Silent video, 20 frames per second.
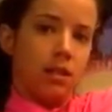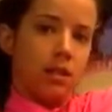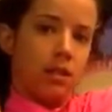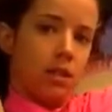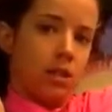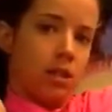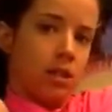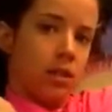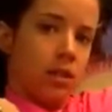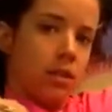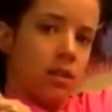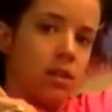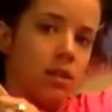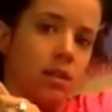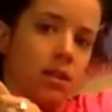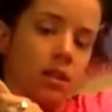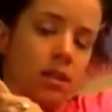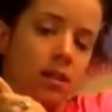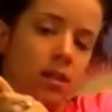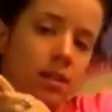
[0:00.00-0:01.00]
Turn,
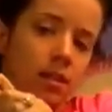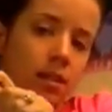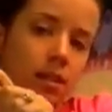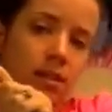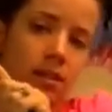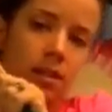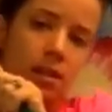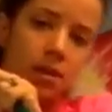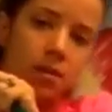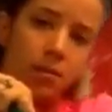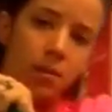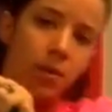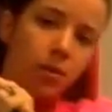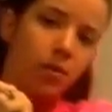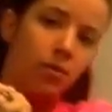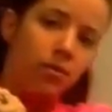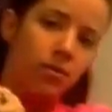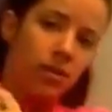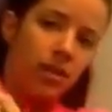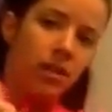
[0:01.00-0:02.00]
come
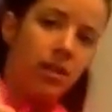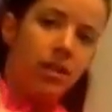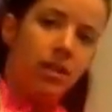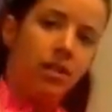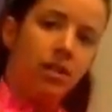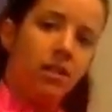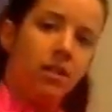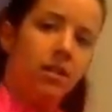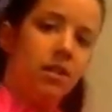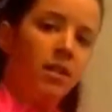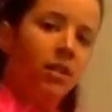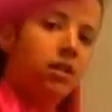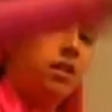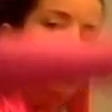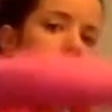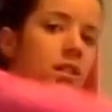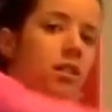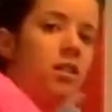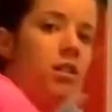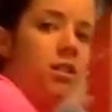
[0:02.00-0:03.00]
over,
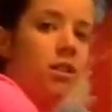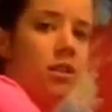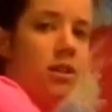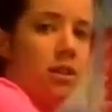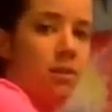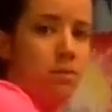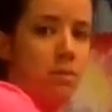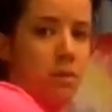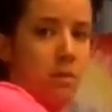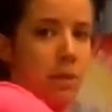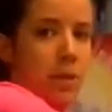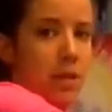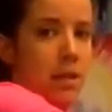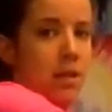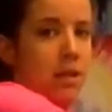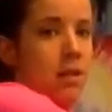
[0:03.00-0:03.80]
do your thumb spin.